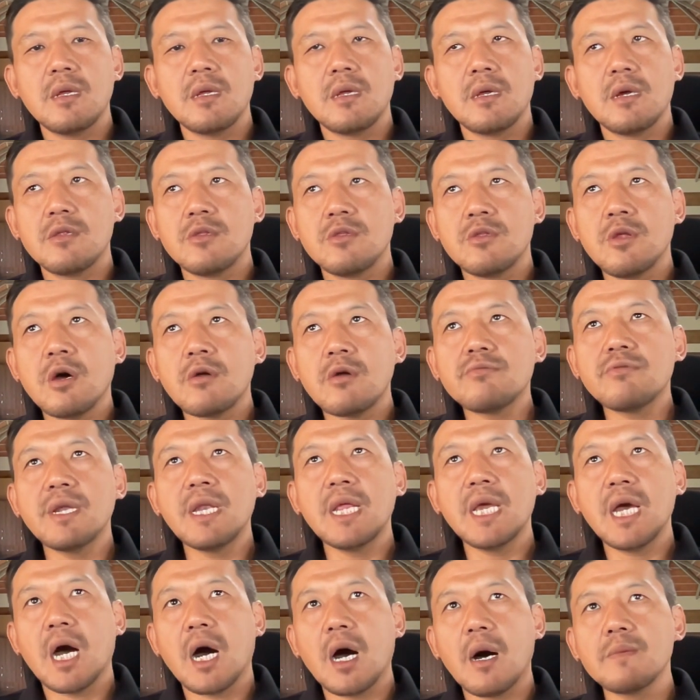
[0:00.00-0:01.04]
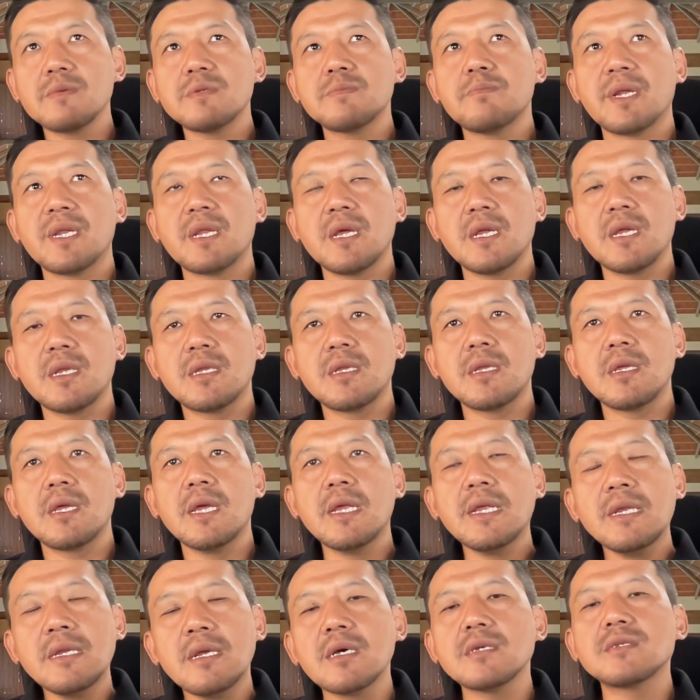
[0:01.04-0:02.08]
not really harms, but it
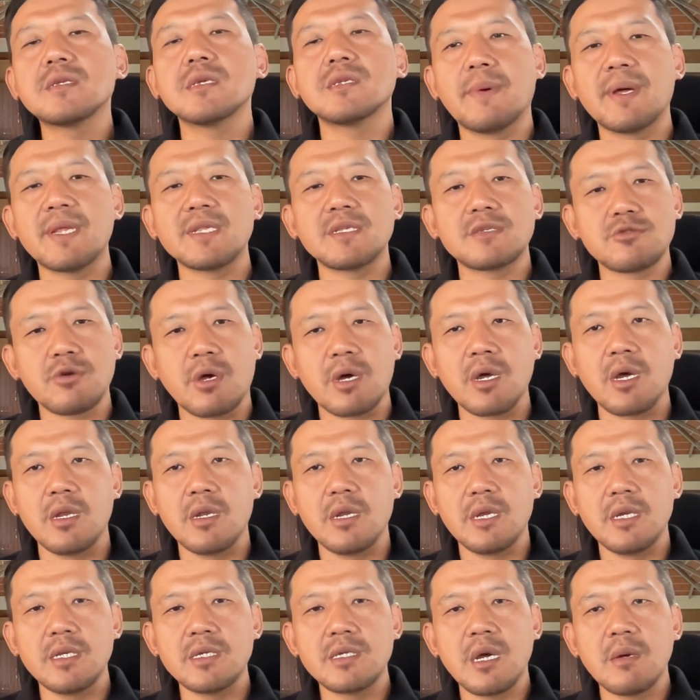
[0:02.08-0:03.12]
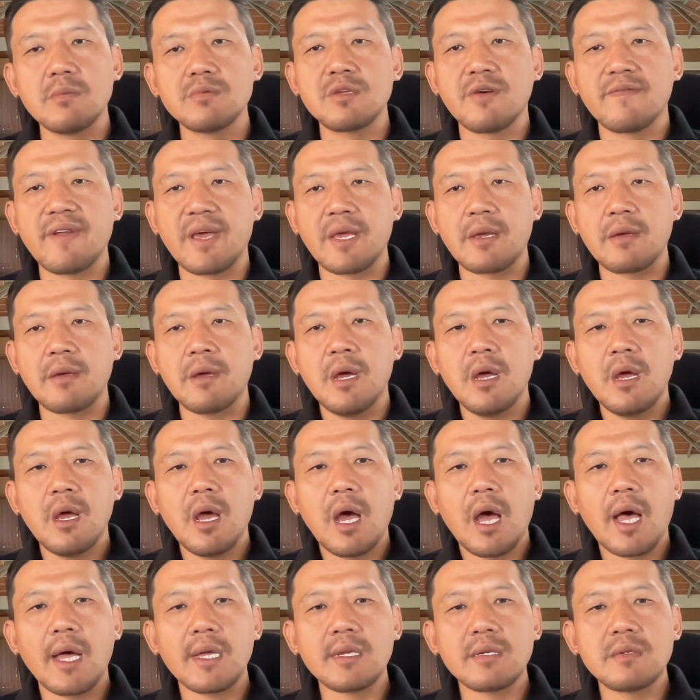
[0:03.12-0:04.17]
hinders the Tibetan struggle in terms of like
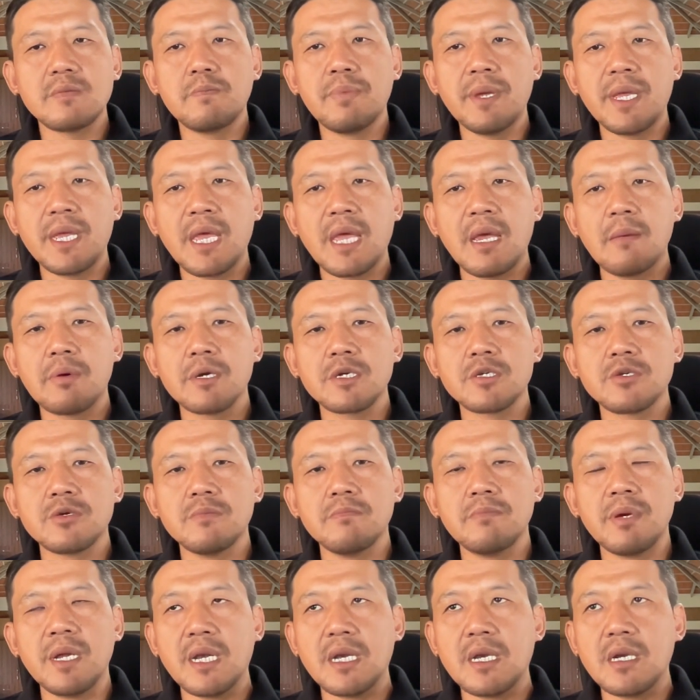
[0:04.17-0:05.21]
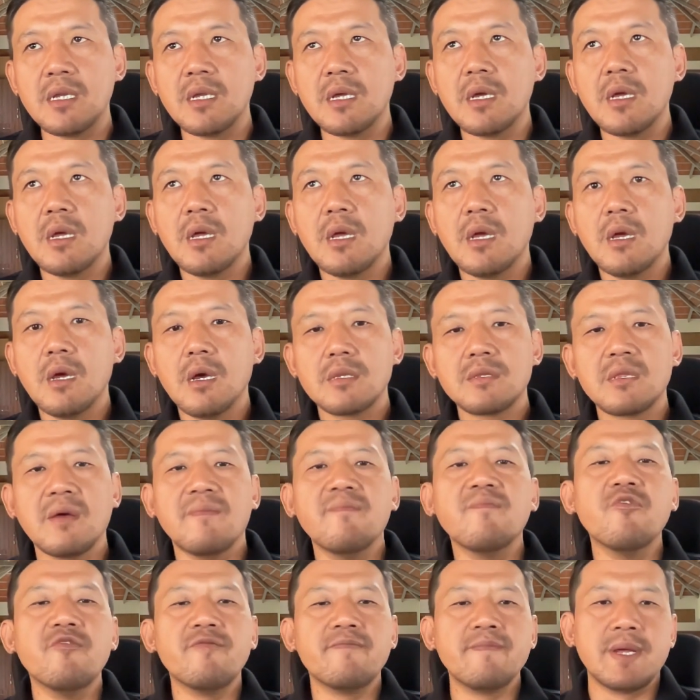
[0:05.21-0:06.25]
us being able to build the
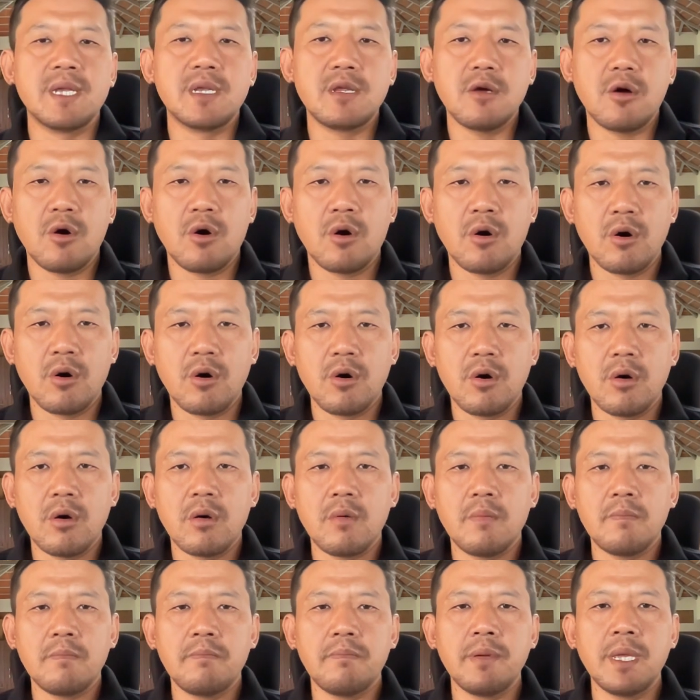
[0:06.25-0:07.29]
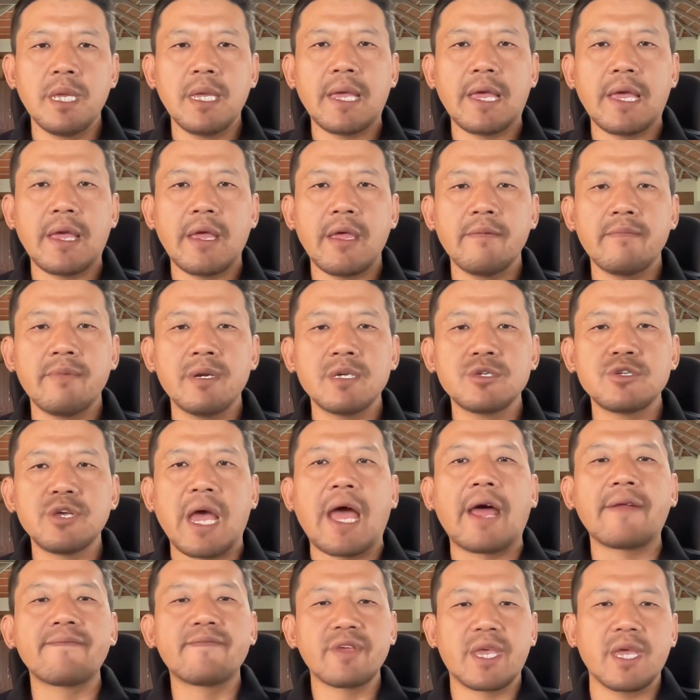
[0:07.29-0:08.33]
movement or being able to
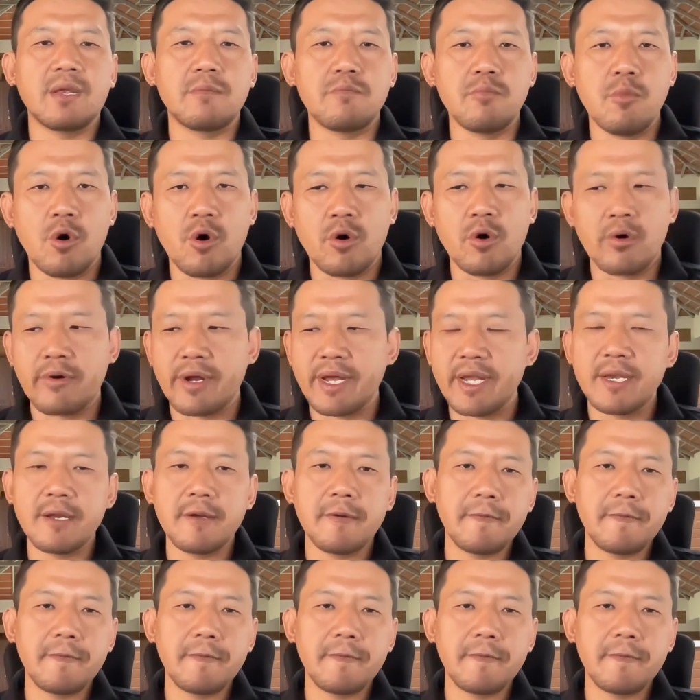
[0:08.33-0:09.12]
advocate more, right?